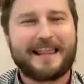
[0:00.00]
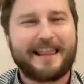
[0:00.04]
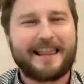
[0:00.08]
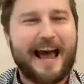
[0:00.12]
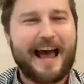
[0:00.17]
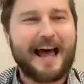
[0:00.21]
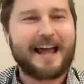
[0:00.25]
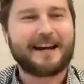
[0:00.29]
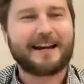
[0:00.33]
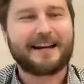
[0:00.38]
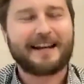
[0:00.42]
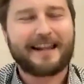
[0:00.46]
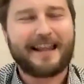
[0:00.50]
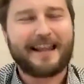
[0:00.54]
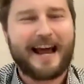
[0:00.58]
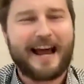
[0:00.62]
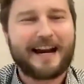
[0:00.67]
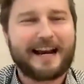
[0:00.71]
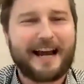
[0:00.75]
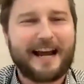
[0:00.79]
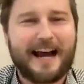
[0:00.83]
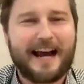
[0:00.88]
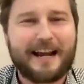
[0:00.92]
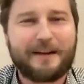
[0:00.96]
That
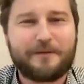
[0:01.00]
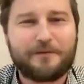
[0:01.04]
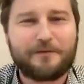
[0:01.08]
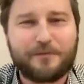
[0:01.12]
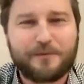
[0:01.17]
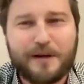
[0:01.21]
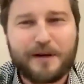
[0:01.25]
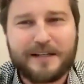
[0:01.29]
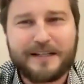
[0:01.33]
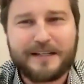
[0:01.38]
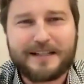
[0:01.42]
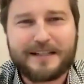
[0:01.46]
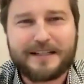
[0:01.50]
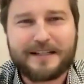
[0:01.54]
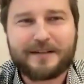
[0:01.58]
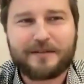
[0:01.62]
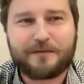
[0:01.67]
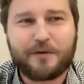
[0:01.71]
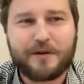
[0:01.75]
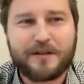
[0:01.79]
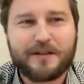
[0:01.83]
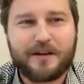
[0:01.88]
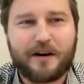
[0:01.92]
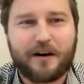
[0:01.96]
that guy was
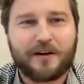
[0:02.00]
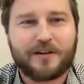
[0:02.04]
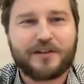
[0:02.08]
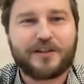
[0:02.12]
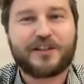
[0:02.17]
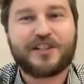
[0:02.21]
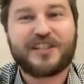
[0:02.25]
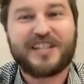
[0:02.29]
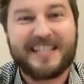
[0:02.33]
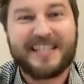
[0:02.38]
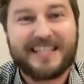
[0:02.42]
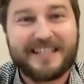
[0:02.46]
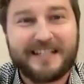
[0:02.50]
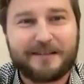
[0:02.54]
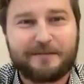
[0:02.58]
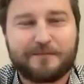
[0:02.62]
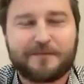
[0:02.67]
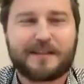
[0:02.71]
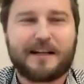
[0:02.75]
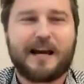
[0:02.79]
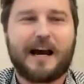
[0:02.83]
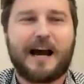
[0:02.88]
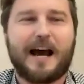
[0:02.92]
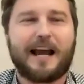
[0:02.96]
was our
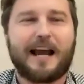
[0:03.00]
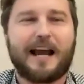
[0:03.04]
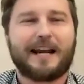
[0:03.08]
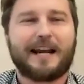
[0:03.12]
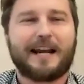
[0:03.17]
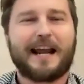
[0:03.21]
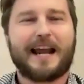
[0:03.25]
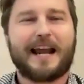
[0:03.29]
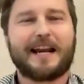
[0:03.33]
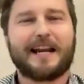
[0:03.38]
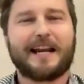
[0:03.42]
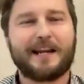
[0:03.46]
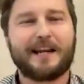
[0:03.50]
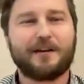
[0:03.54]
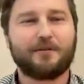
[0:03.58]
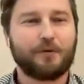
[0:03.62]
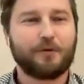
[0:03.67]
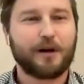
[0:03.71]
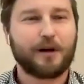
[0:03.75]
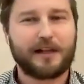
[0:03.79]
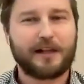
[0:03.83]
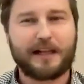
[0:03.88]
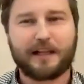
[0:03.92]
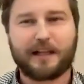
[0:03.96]
systems guy, and and he
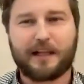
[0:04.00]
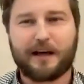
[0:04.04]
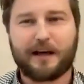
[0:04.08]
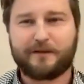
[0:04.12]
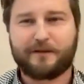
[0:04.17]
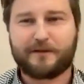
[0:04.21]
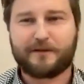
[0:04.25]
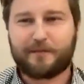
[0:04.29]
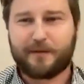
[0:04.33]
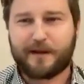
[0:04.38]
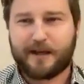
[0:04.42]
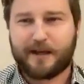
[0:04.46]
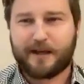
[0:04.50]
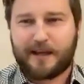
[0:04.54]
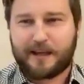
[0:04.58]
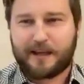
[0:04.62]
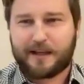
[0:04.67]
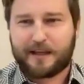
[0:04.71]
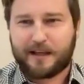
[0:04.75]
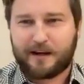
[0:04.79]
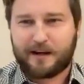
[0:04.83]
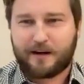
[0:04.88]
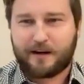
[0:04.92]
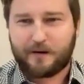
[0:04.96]
really loved
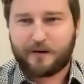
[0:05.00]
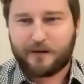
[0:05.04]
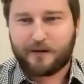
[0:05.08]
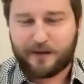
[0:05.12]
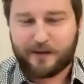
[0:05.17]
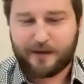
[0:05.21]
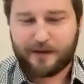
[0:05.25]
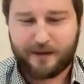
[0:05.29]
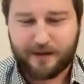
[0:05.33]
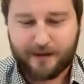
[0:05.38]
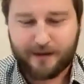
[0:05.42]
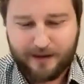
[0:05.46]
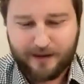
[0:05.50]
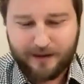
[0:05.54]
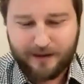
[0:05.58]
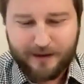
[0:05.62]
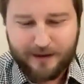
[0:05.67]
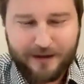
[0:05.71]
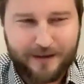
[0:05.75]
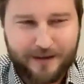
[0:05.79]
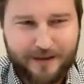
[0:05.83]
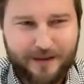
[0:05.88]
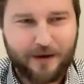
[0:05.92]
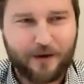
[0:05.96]
being you know
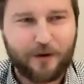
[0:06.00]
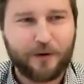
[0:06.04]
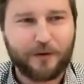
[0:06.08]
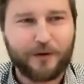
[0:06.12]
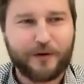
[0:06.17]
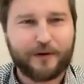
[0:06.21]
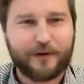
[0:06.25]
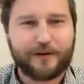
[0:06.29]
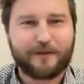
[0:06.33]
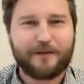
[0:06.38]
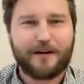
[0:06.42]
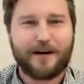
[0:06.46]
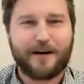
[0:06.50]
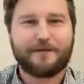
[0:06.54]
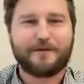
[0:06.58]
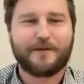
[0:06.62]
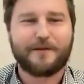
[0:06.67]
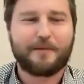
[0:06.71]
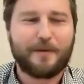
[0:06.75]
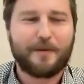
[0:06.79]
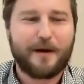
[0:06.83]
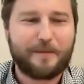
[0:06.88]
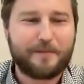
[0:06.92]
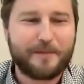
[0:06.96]
the holder of, of
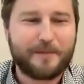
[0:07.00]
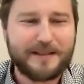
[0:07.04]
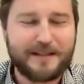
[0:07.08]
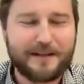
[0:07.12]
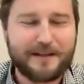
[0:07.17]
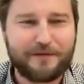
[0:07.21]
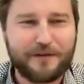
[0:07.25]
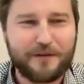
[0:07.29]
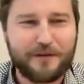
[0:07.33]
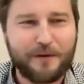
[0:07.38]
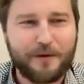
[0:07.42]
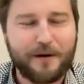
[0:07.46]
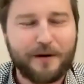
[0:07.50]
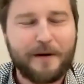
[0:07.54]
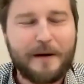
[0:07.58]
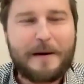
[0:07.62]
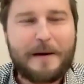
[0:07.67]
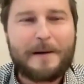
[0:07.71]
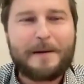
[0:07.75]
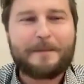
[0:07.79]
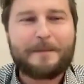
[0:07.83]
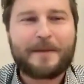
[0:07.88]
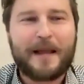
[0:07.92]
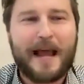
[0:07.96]
the puppets, if you will.
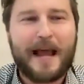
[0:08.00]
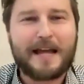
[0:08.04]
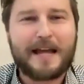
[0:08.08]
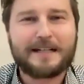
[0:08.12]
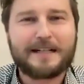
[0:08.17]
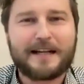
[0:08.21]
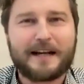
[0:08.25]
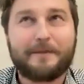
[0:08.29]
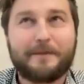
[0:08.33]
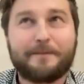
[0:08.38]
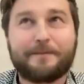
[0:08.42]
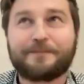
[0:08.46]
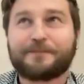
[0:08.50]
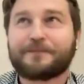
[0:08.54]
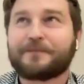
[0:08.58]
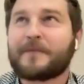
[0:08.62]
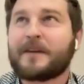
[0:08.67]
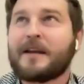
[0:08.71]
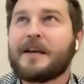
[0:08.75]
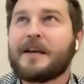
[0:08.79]
And um,